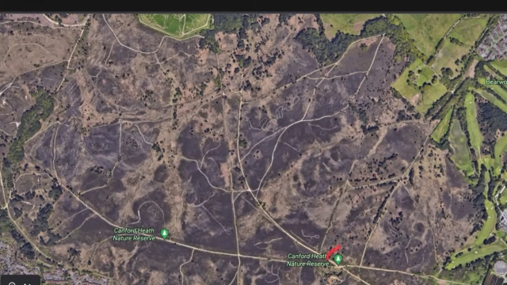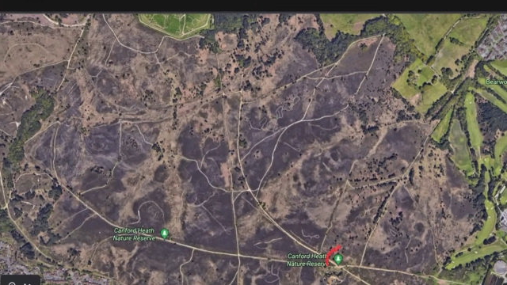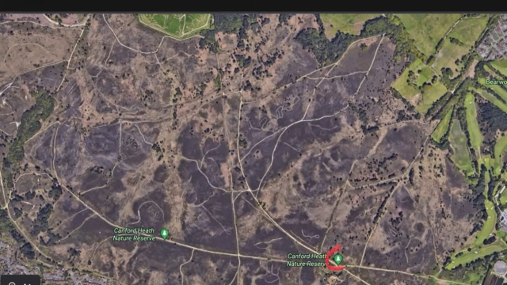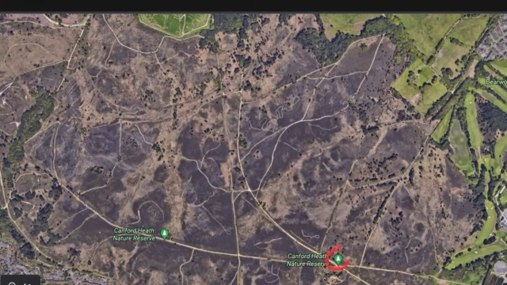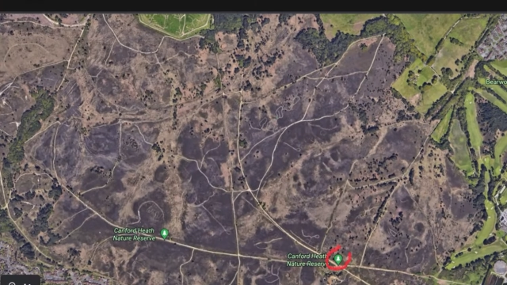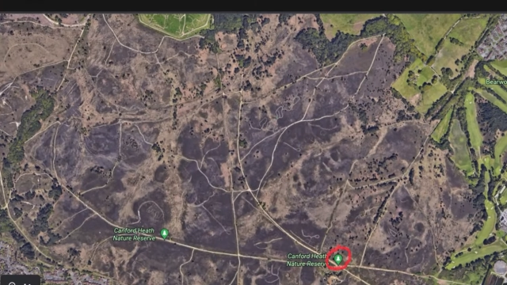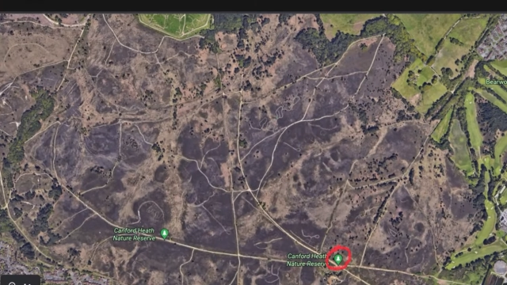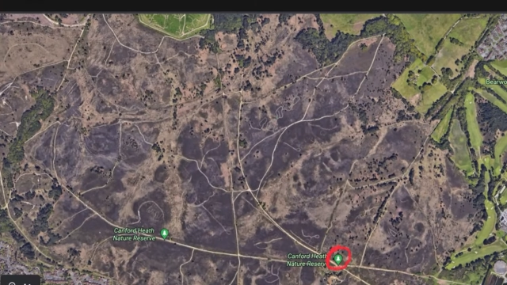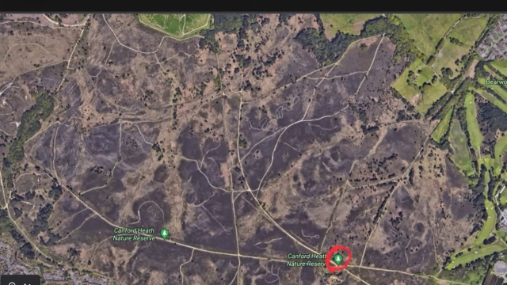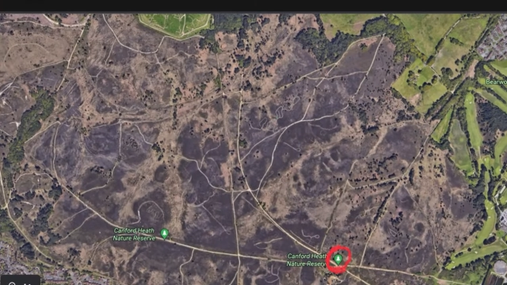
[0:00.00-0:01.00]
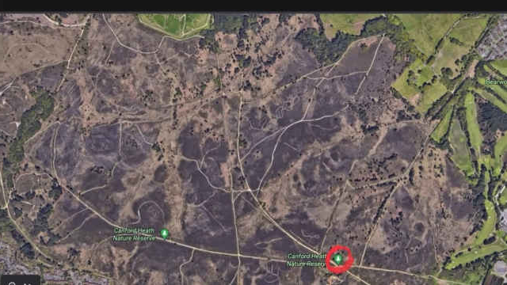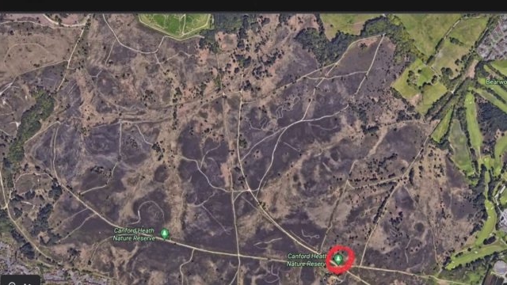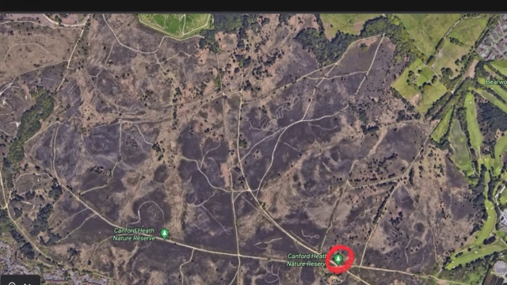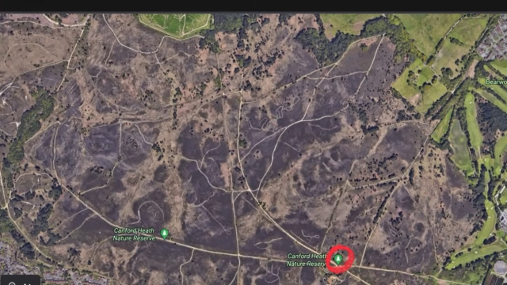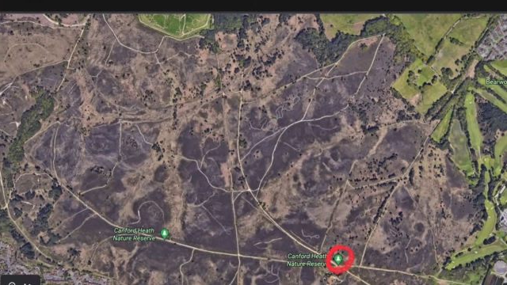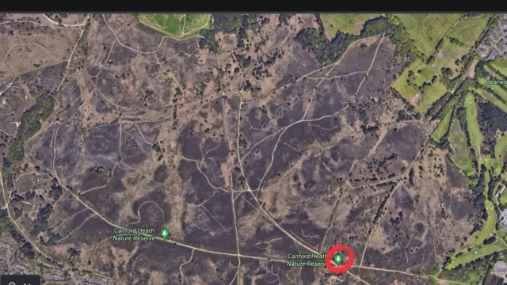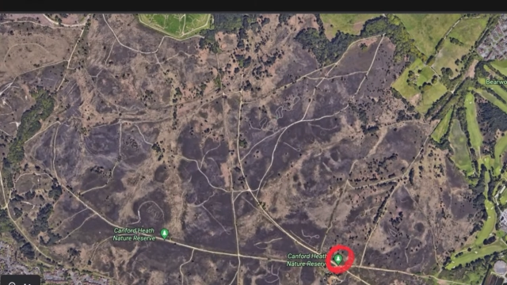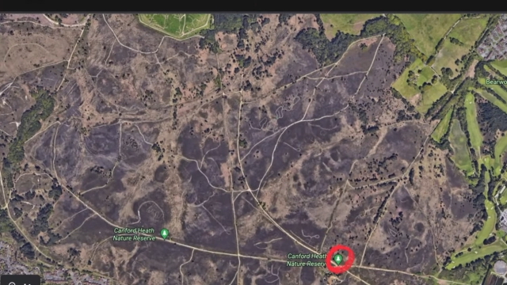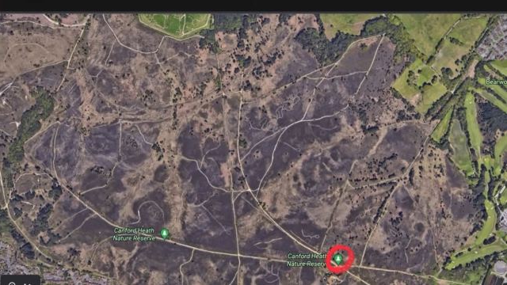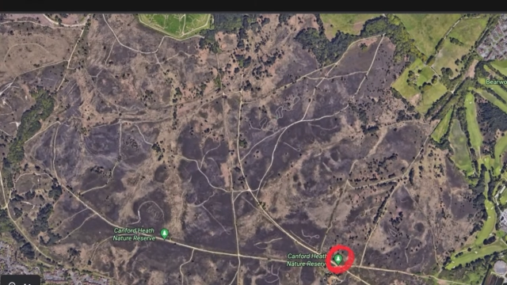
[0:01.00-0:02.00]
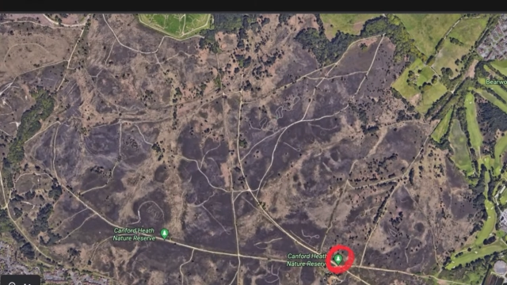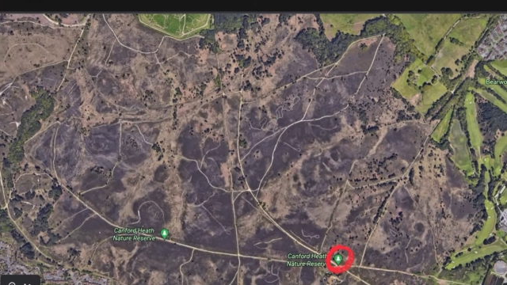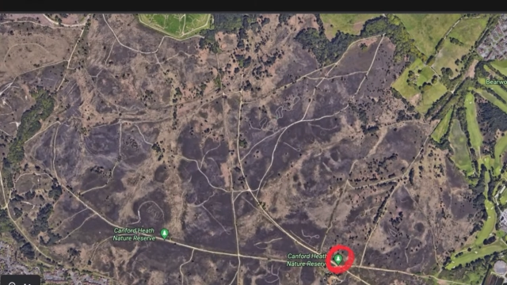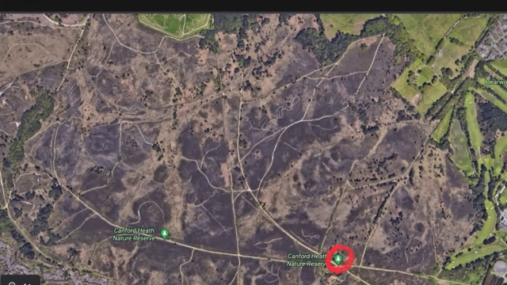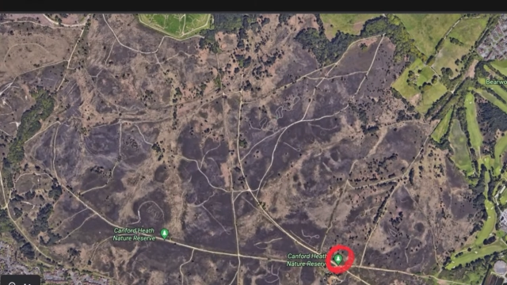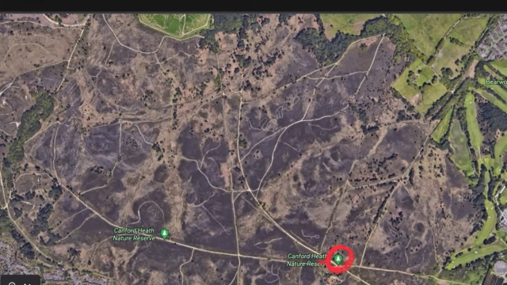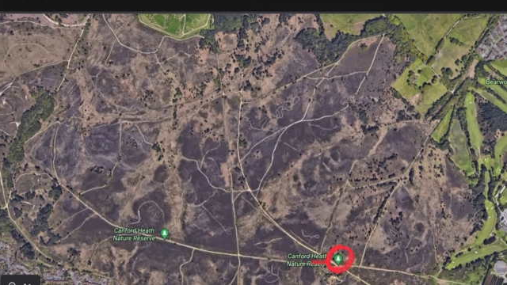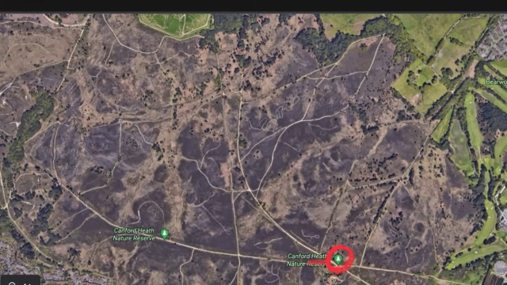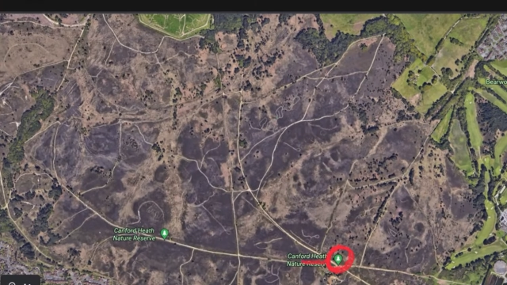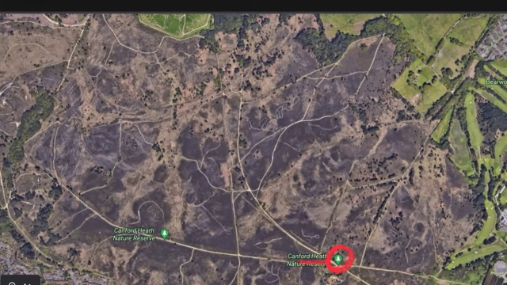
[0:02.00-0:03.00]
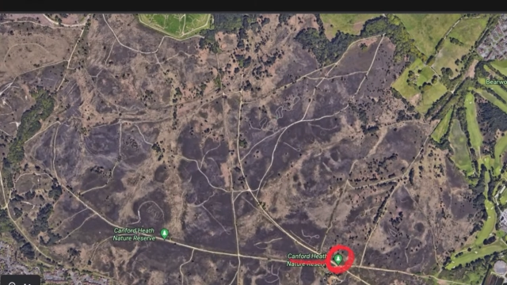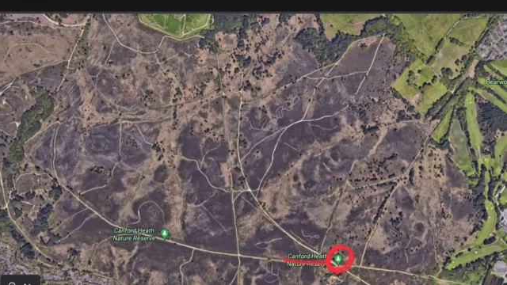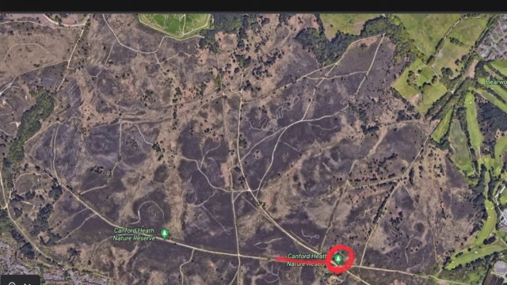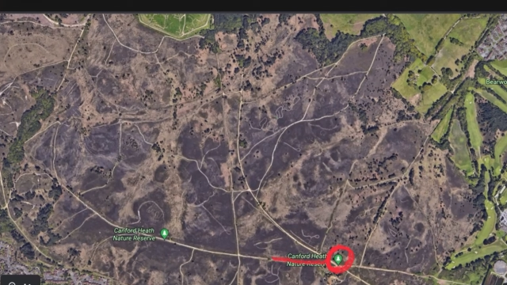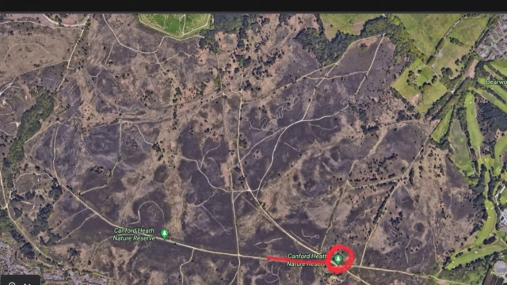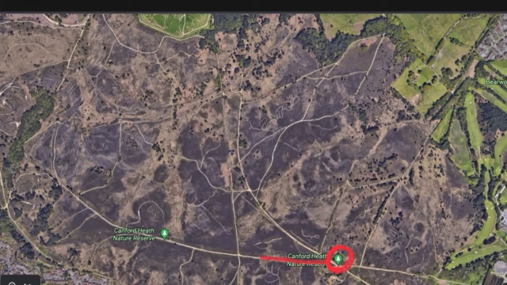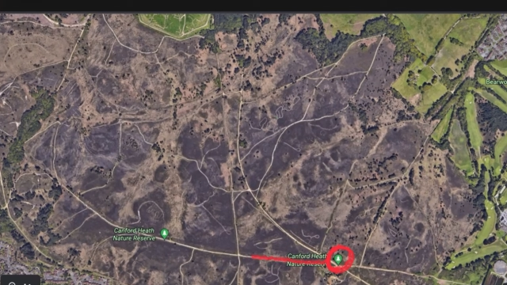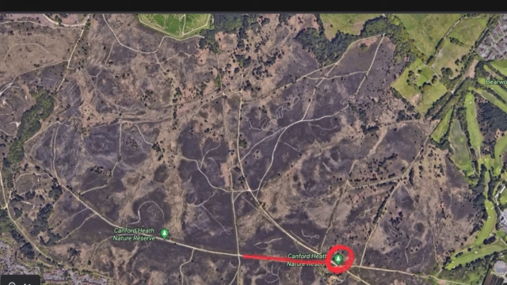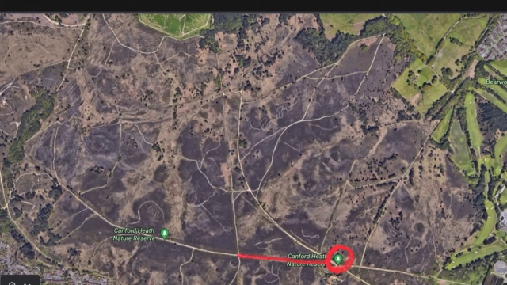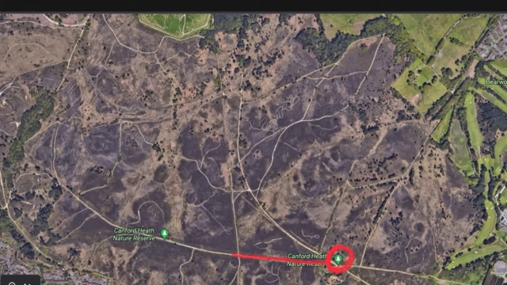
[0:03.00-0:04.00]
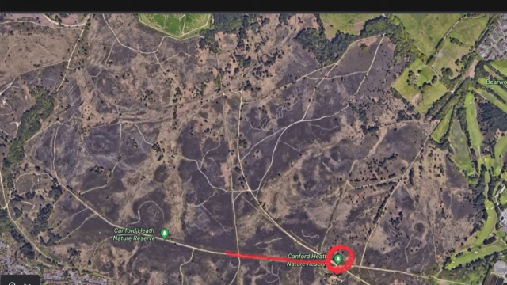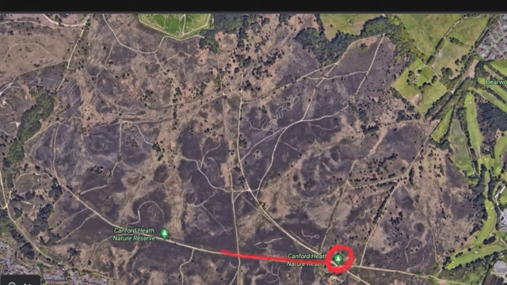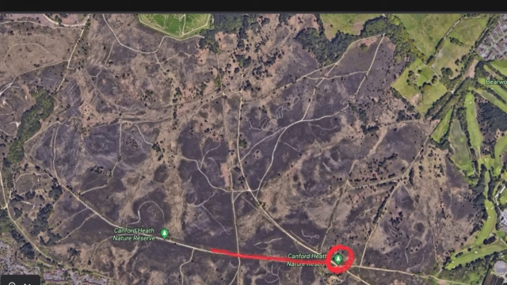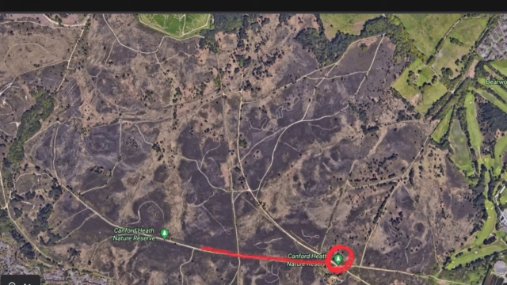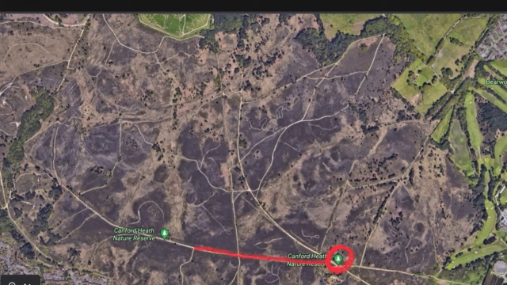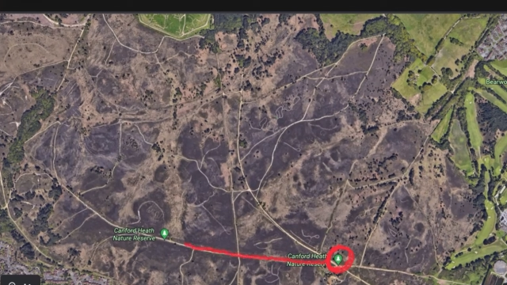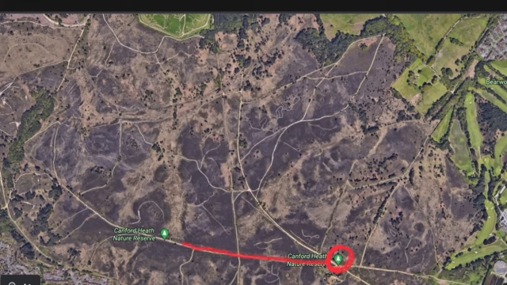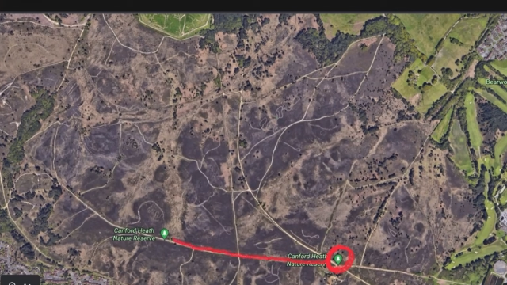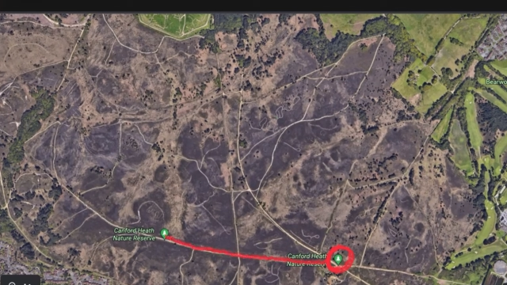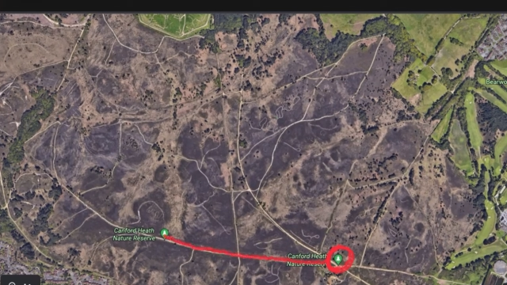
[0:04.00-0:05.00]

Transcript: (no speaker visible)